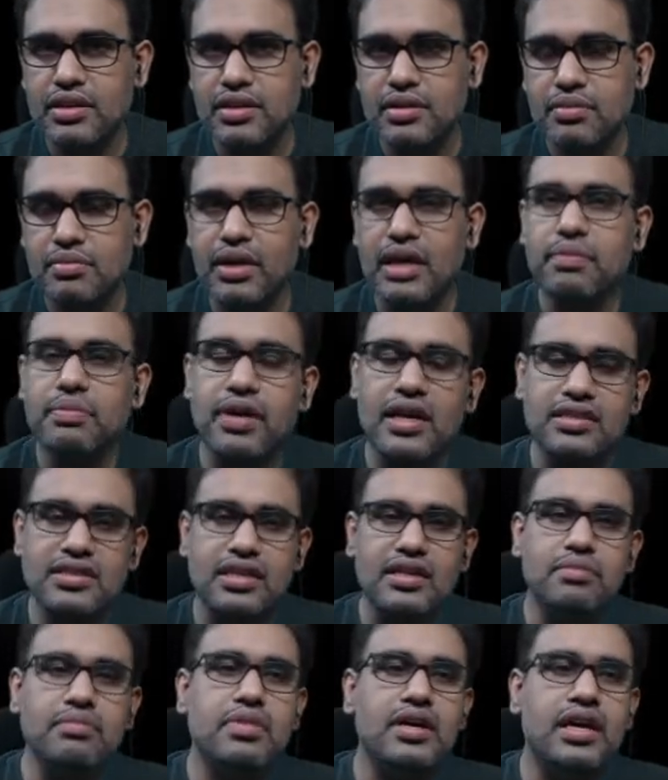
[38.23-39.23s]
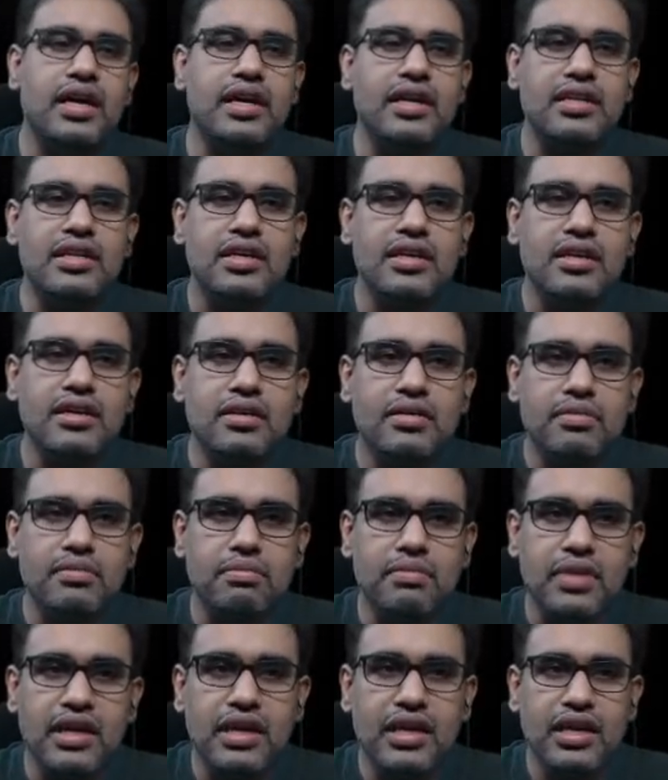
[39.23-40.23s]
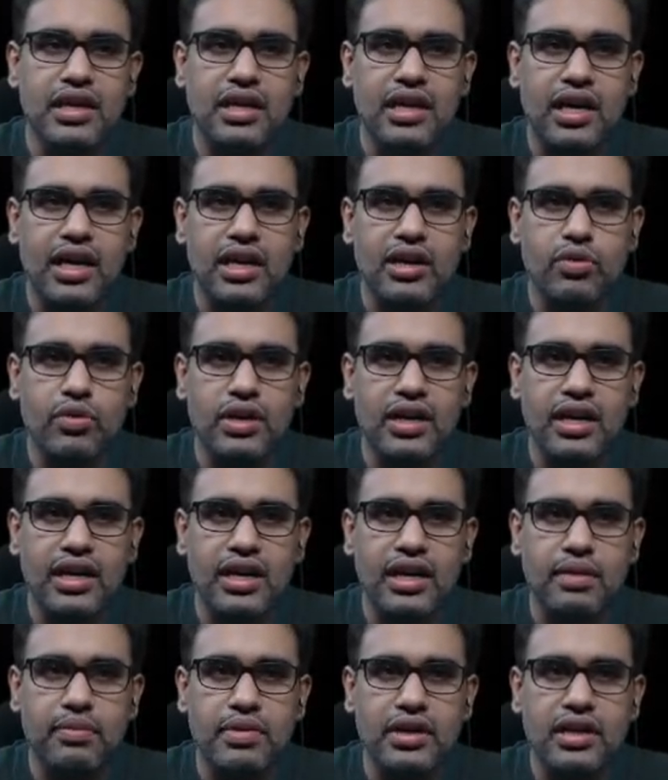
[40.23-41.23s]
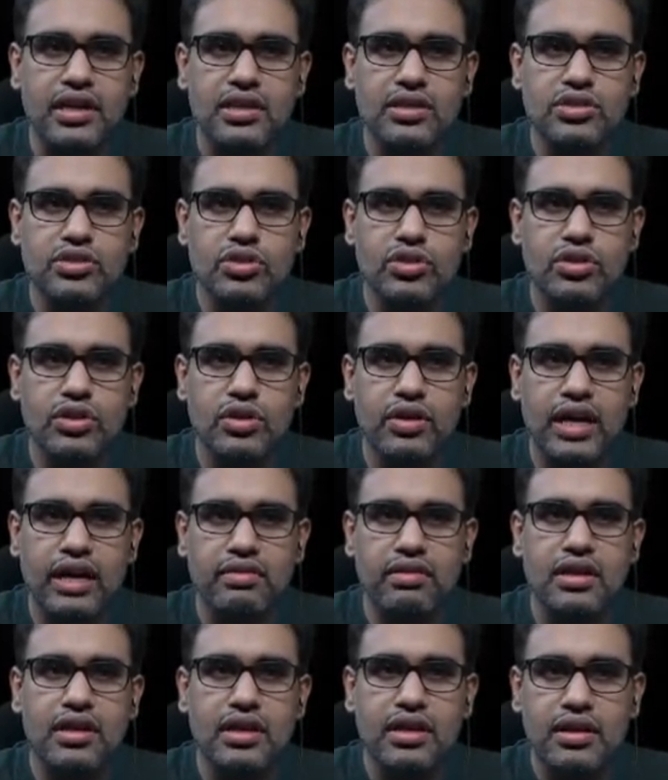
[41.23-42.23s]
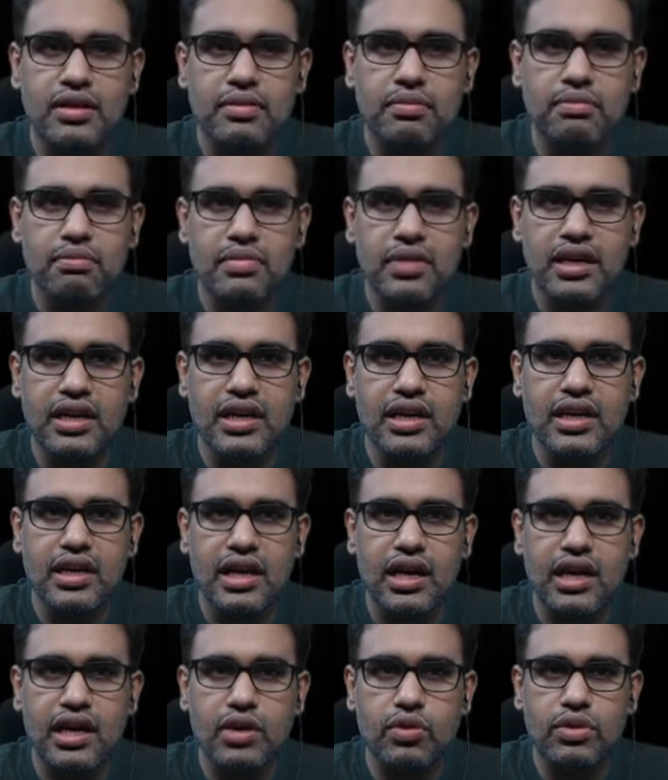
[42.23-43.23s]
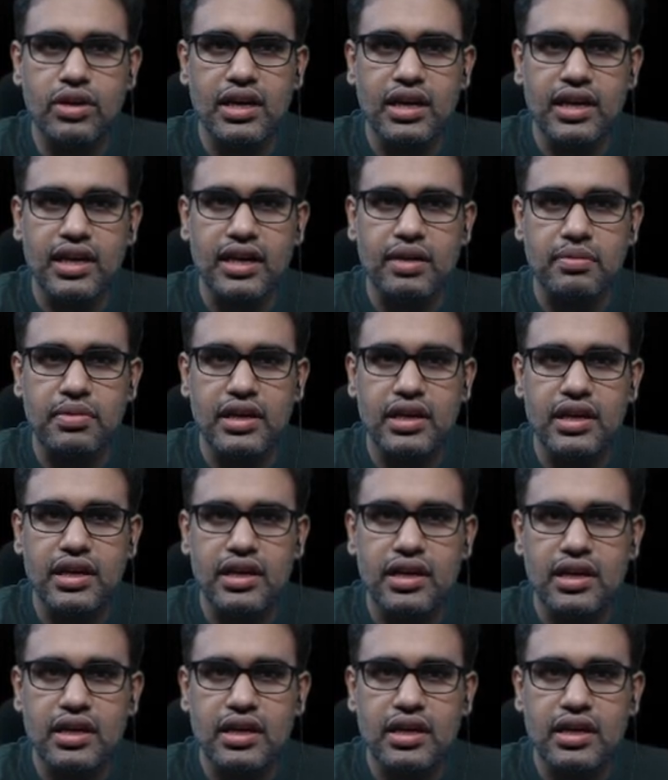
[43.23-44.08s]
by passing behind the median arcuate ligament. So you have a median arcuate ligament.